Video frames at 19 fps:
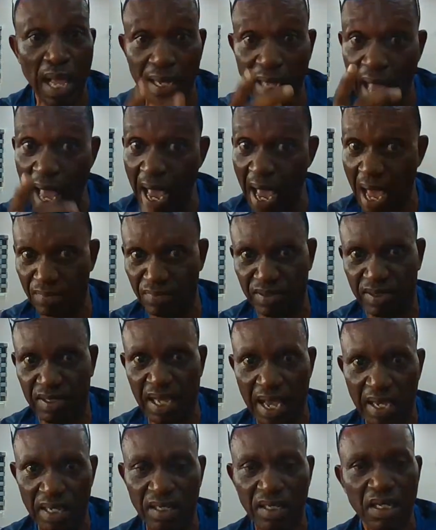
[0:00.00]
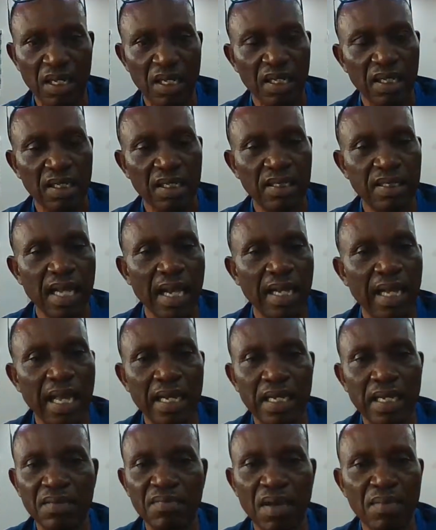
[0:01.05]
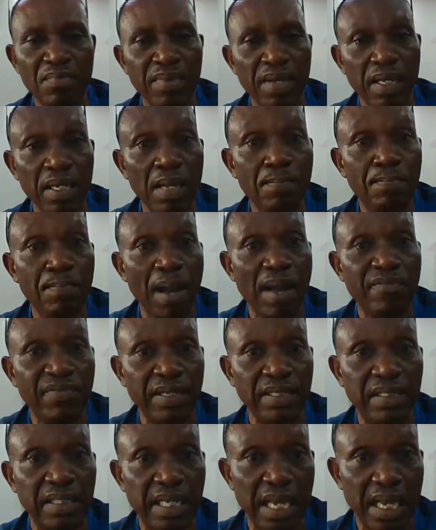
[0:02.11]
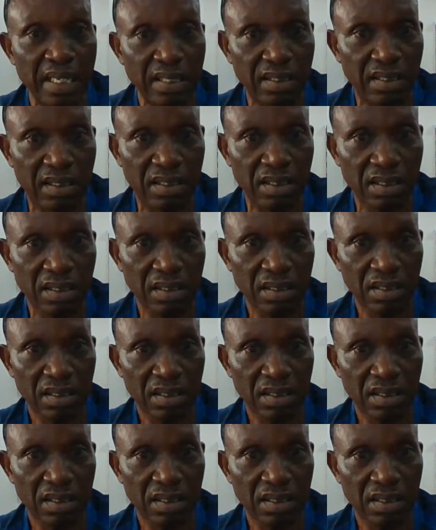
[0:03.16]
like I have said, there can never be any perfect case.